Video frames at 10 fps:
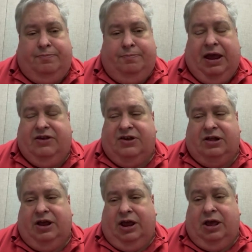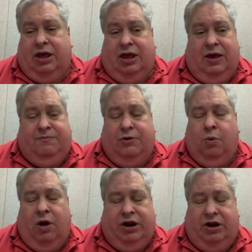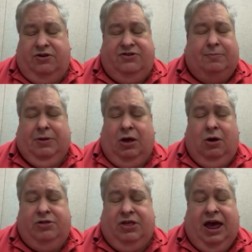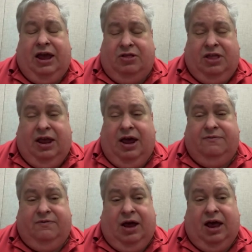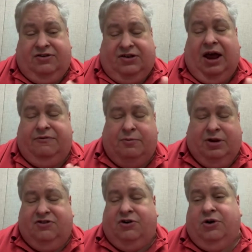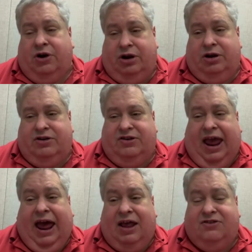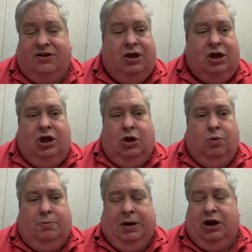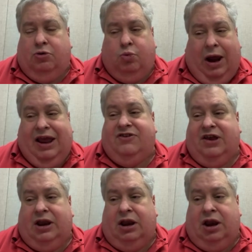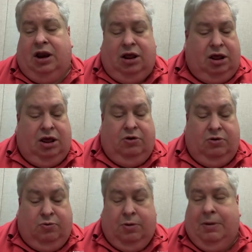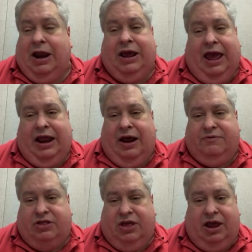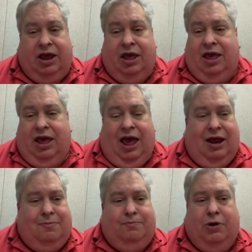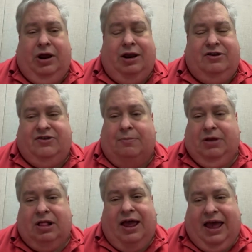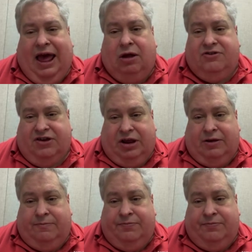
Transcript: basically, if you wanted to do something, the only thing I could think of aside from its current task would be to raise it, remediate everything, and put in something like housing.